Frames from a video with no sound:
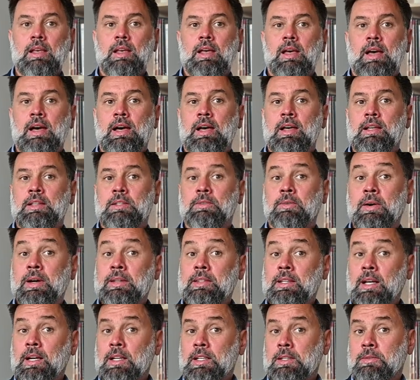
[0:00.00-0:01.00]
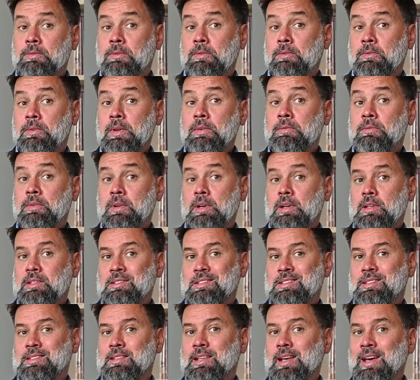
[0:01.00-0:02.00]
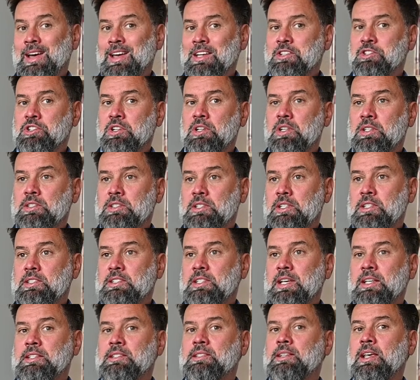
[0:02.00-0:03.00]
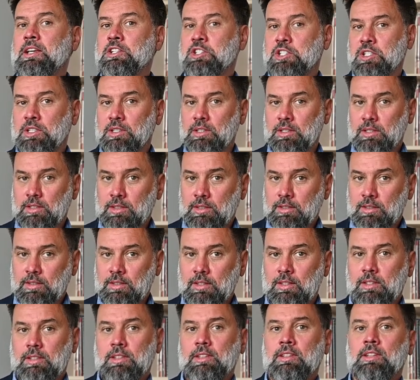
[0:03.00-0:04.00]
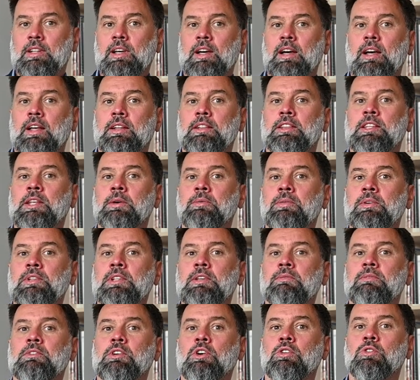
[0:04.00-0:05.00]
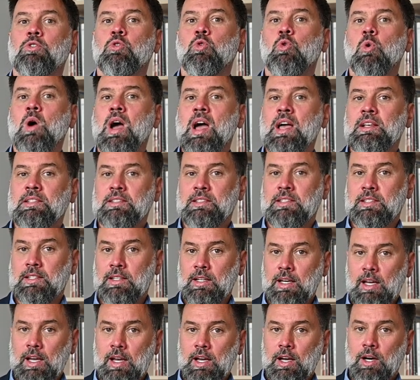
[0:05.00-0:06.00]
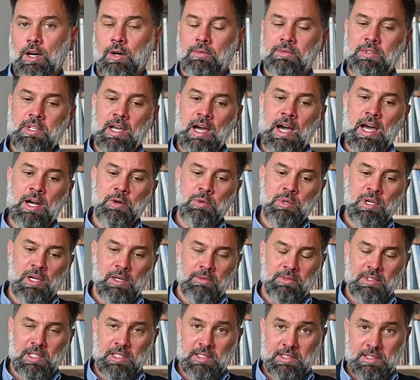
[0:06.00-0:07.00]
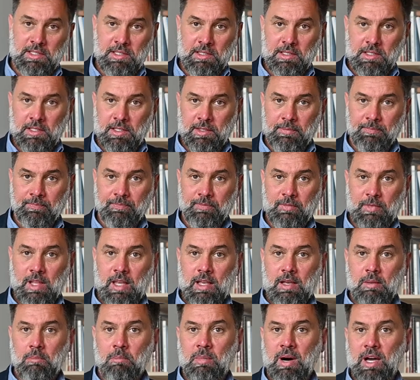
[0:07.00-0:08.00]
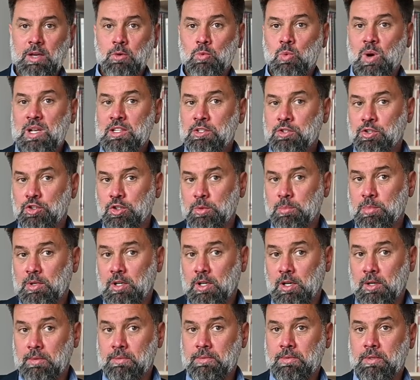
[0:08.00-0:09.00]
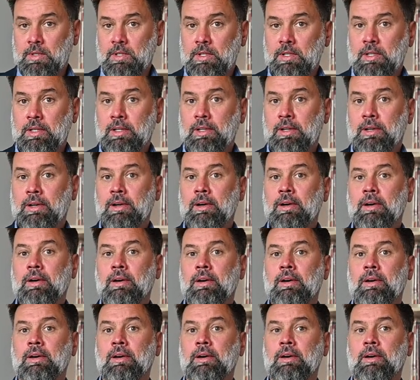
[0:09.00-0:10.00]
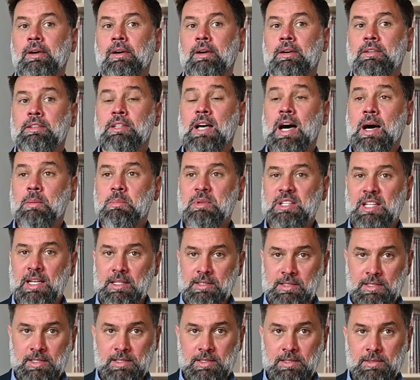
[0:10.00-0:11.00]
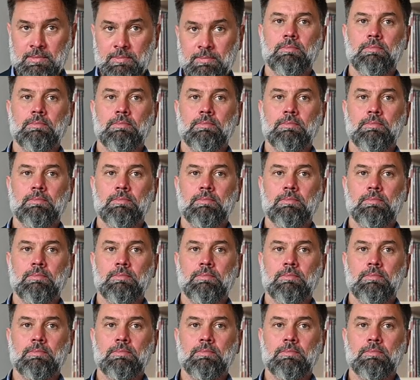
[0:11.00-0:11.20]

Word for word: And finally, fifth stage is succession, the definite conquest of the area of the city by one group of uh, inhabitants.